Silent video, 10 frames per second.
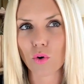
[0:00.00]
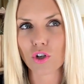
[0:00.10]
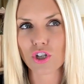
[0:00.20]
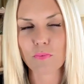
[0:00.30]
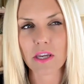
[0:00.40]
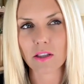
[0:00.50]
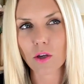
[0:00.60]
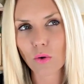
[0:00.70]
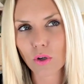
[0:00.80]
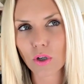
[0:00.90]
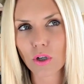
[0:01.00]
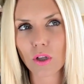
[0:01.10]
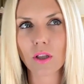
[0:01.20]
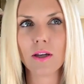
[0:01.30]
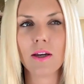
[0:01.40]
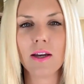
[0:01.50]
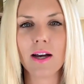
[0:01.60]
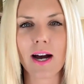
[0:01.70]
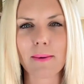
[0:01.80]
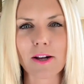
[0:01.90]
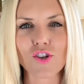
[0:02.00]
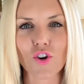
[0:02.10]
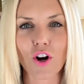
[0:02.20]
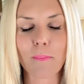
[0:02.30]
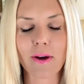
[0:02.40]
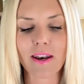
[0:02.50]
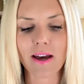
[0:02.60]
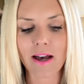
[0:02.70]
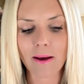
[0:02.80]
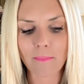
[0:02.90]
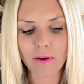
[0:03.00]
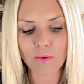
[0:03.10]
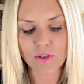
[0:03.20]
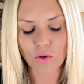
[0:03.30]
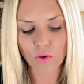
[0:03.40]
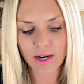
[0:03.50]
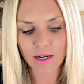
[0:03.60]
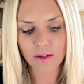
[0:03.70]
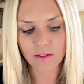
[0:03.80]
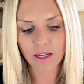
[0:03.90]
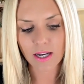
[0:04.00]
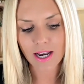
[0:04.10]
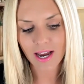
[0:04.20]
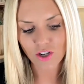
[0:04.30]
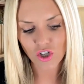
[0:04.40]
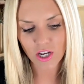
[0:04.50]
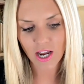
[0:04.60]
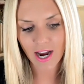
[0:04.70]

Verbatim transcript: or just being local. I'm not sure, but um, it was a great connection.